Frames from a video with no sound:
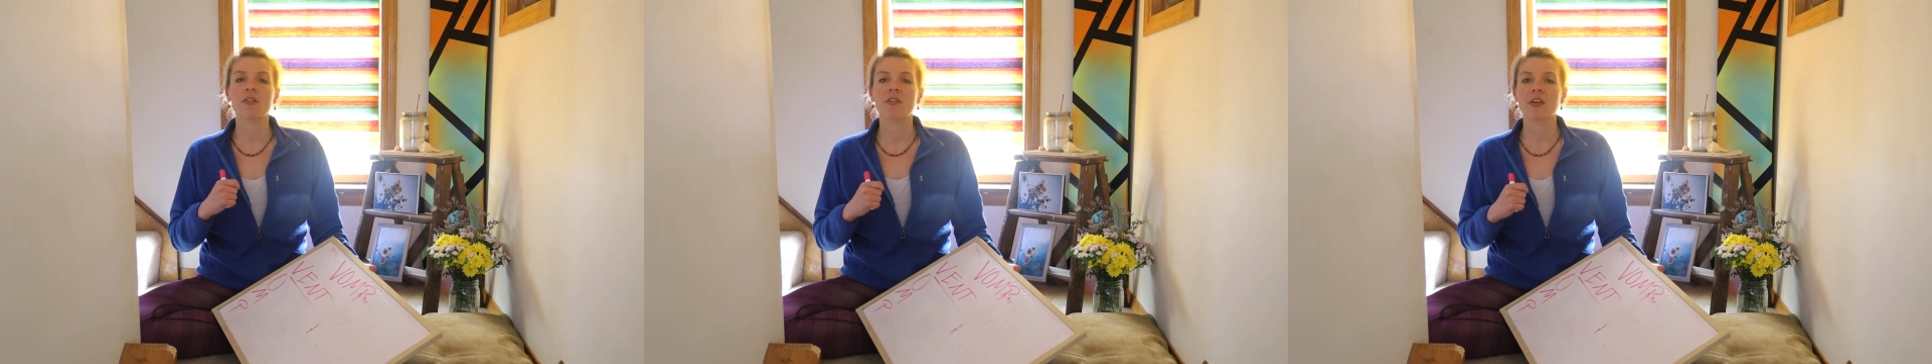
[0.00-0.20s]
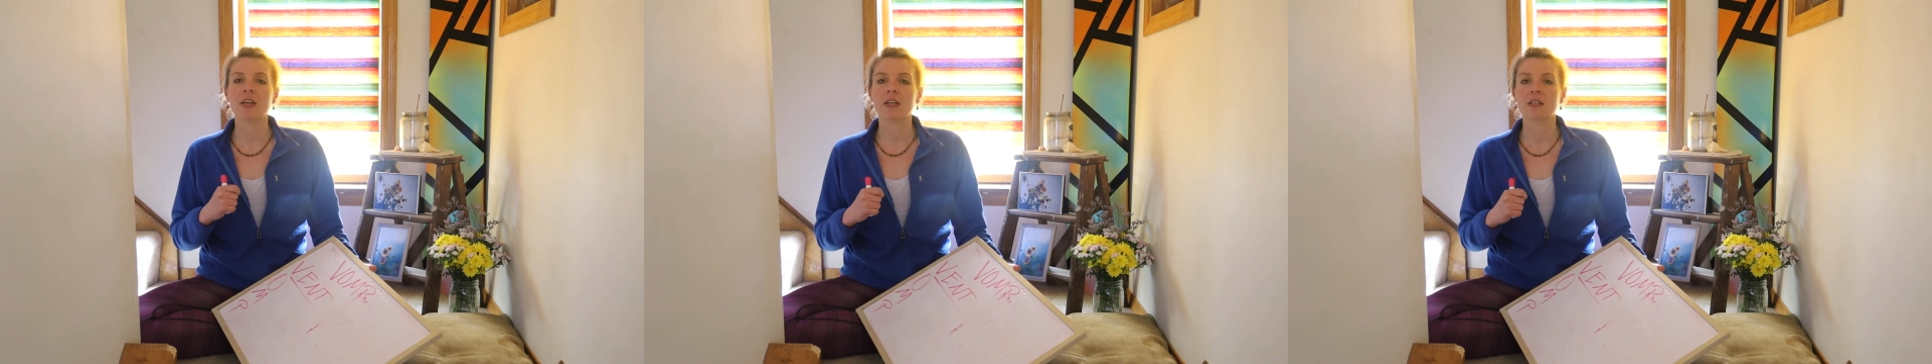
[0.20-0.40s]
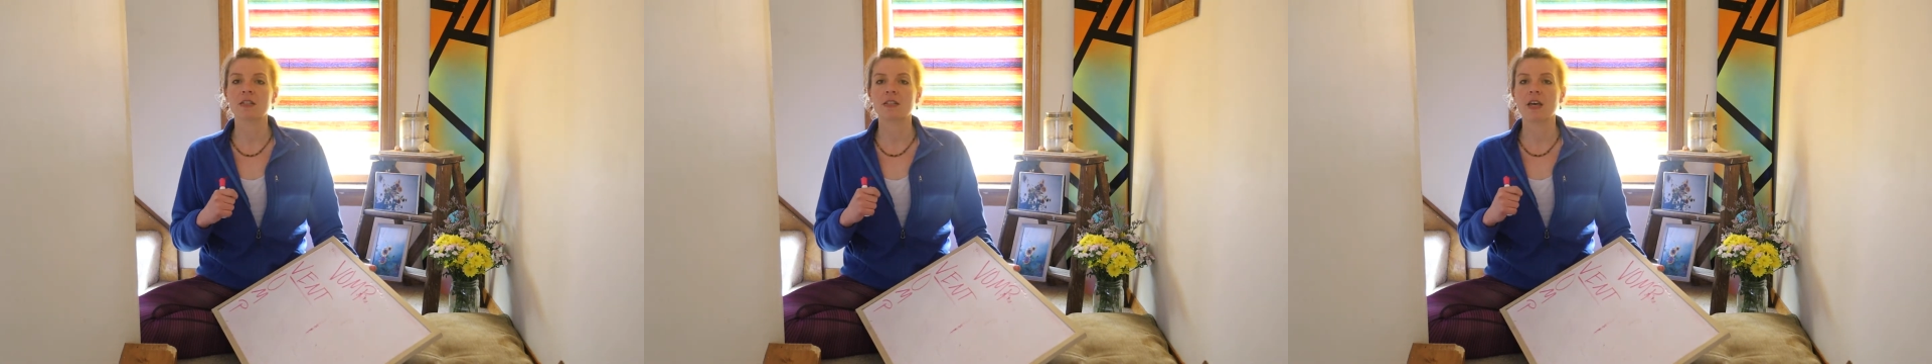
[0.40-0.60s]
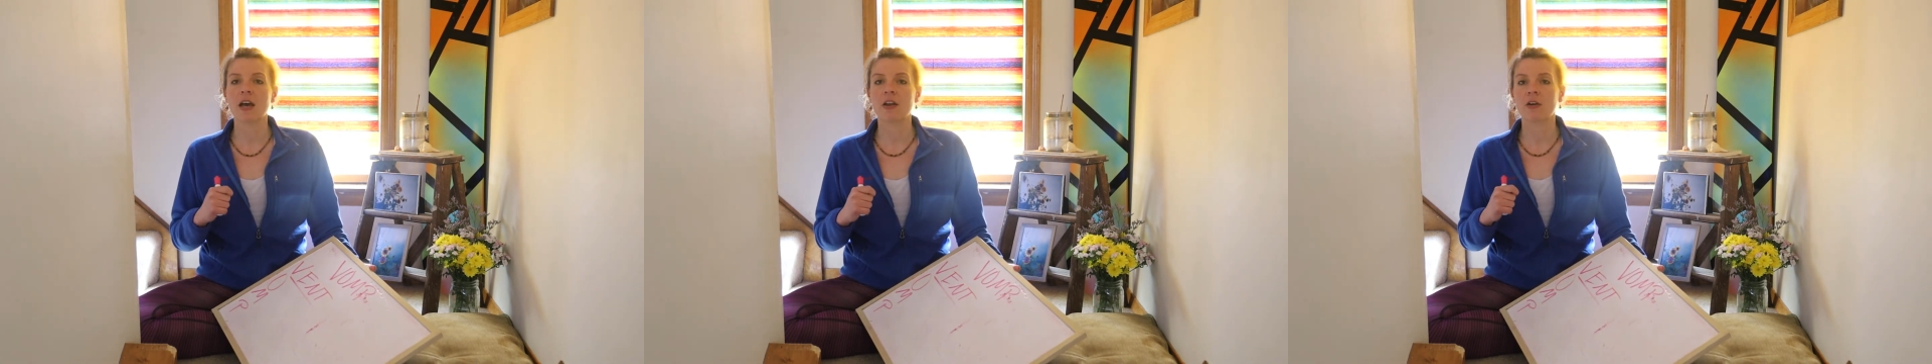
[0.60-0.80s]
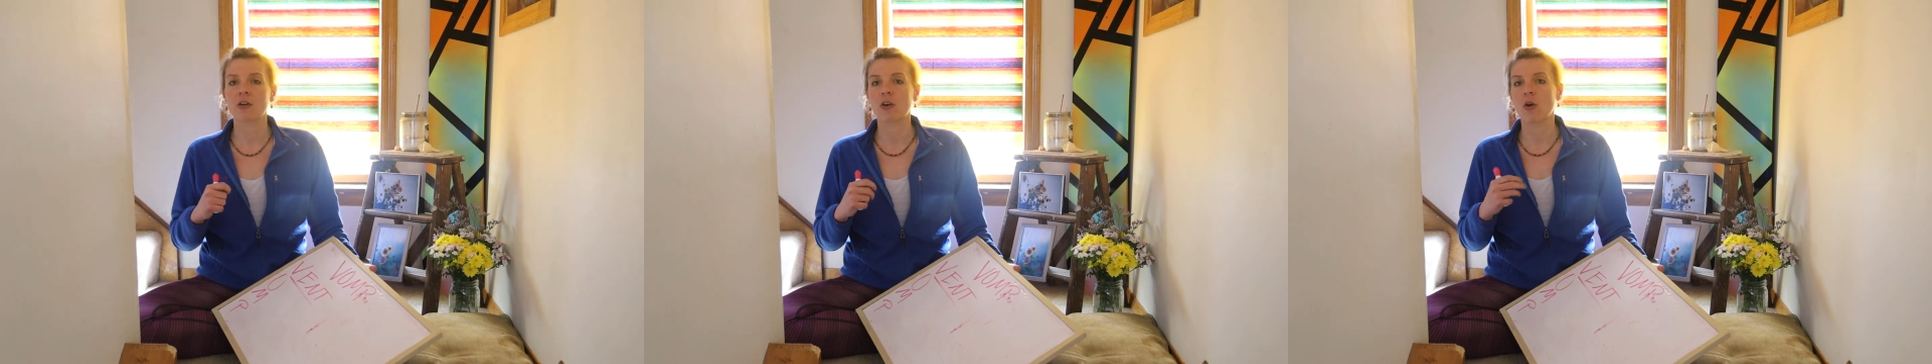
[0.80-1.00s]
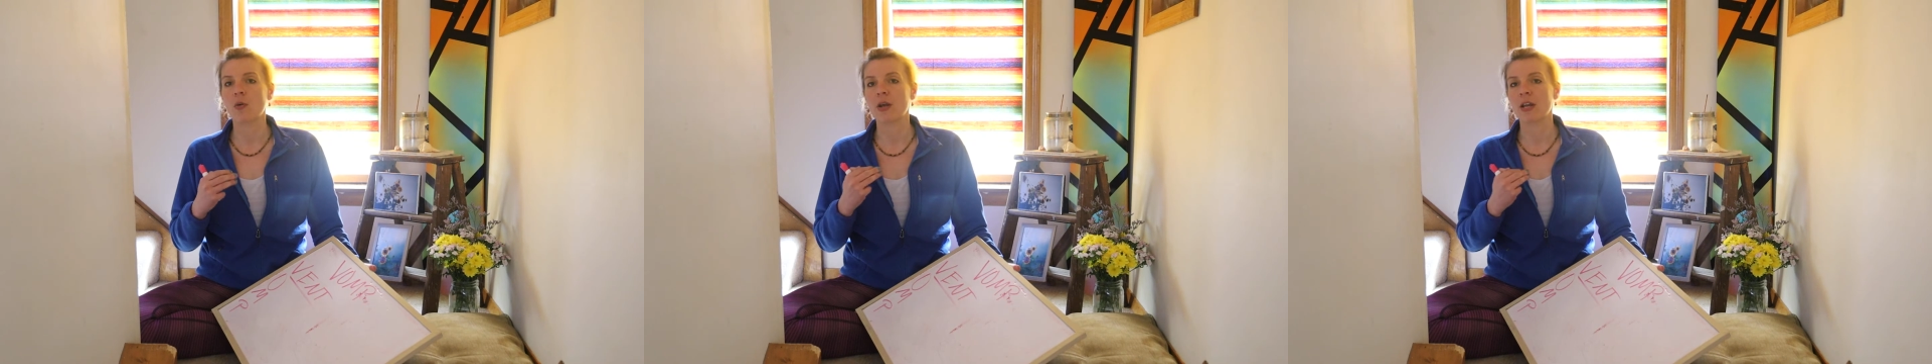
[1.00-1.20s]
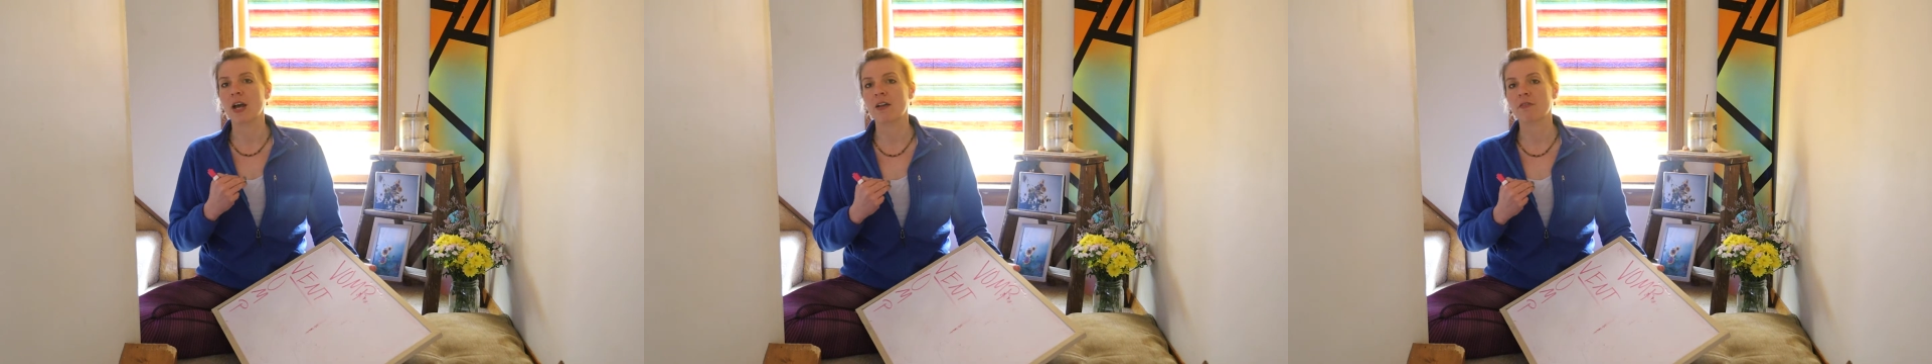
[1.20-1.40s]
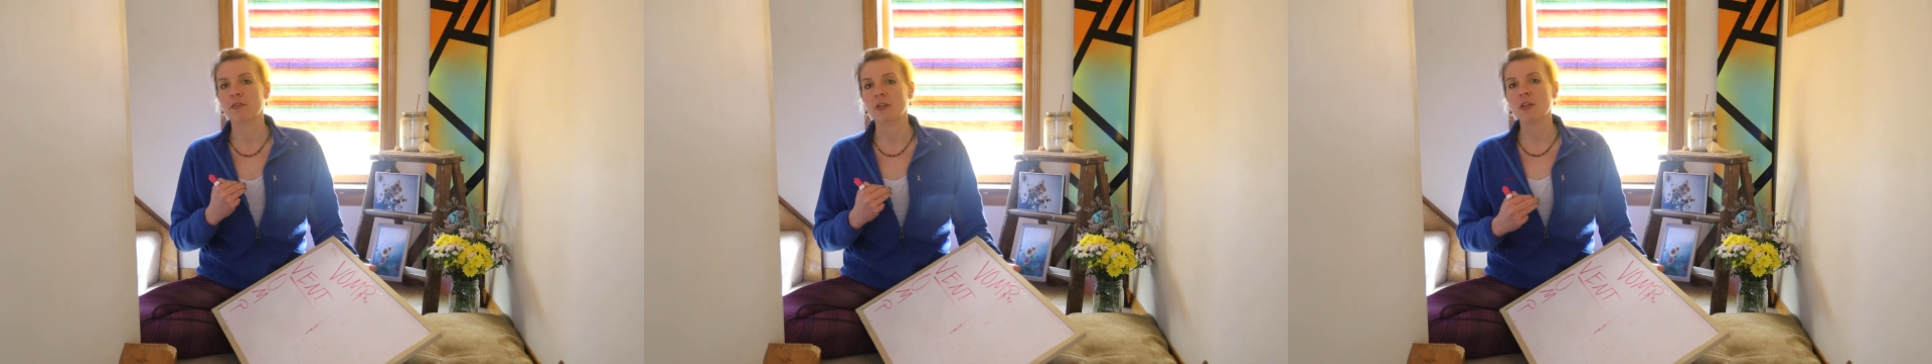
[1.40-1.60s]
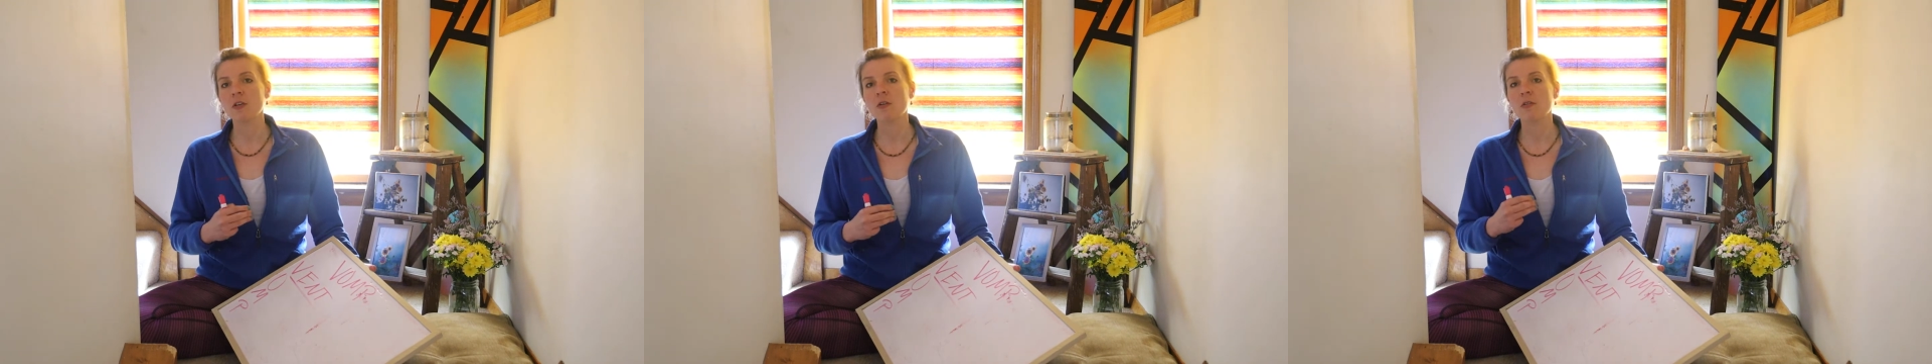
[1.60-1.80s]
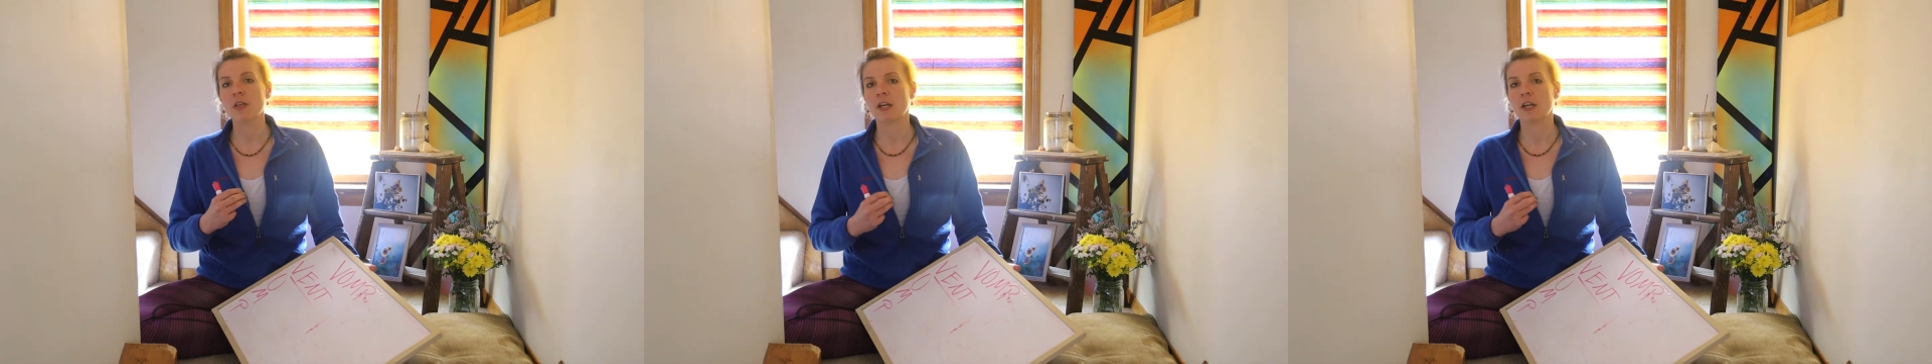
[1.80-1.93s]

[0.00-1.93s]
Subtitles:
things that are going on for you,